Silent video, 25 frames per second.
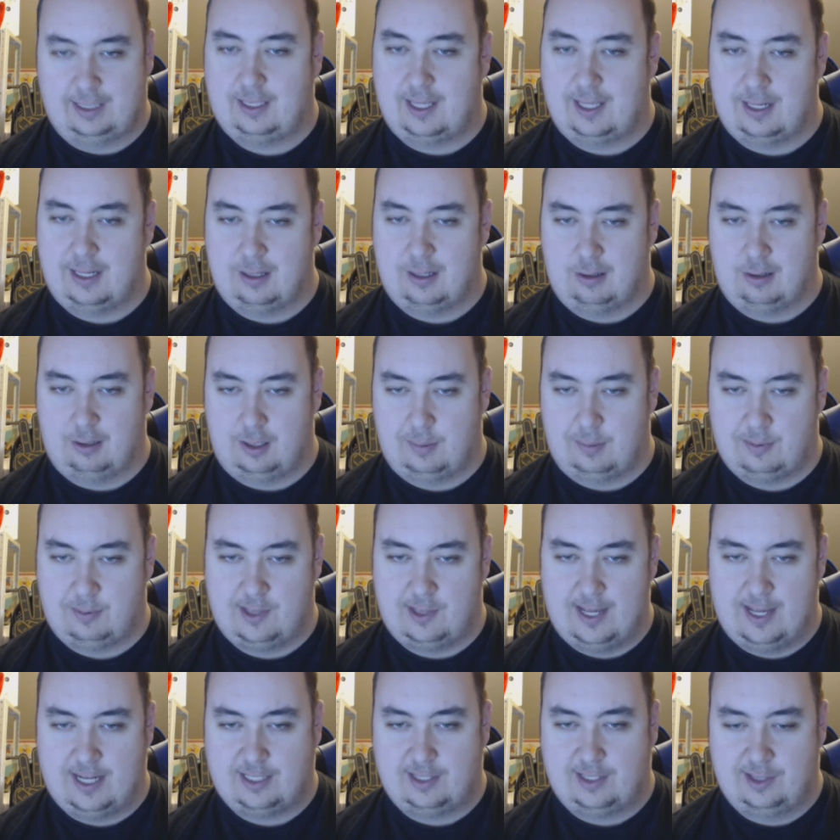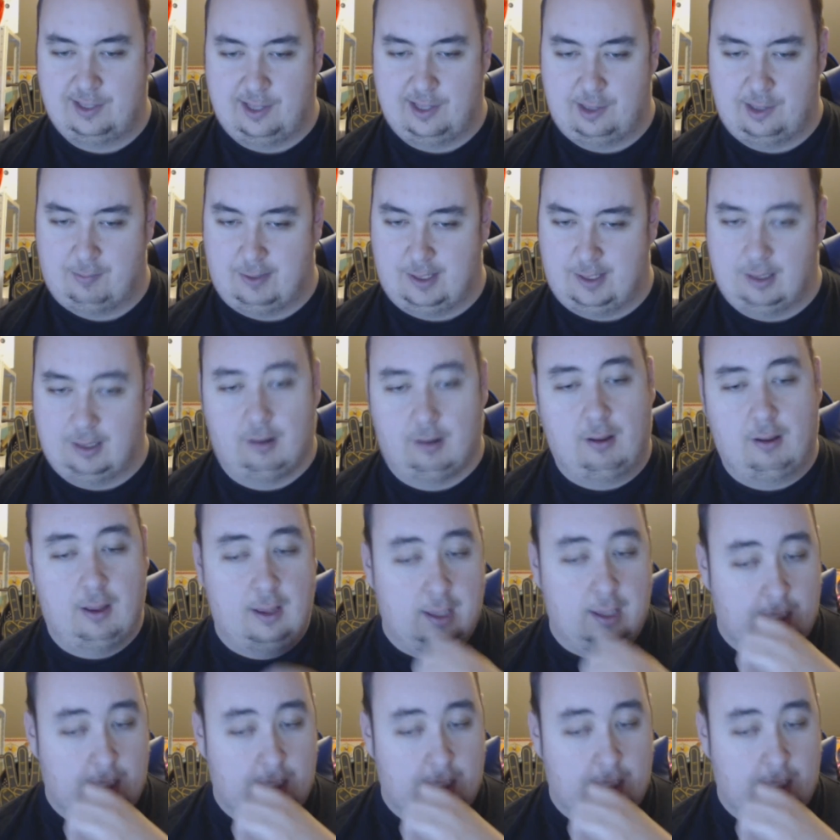get nerdy obsessions as well.